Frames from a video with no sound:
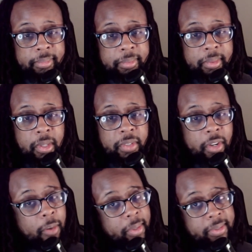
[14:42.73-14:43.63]
Over to
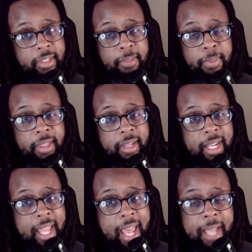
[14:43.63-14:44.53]
her business. But other
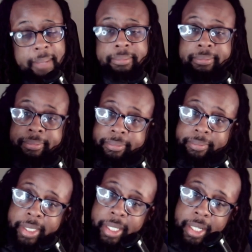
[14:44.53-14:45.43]
than that,
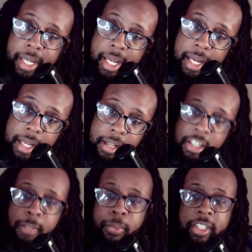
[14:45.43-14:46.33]
it's
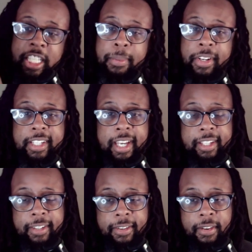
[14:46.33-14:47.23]
your boy T-Bear
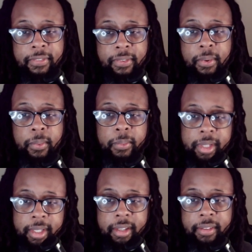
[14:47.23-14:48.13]
signing off.
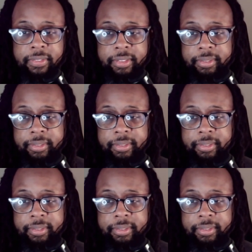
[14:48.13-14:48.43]
One love.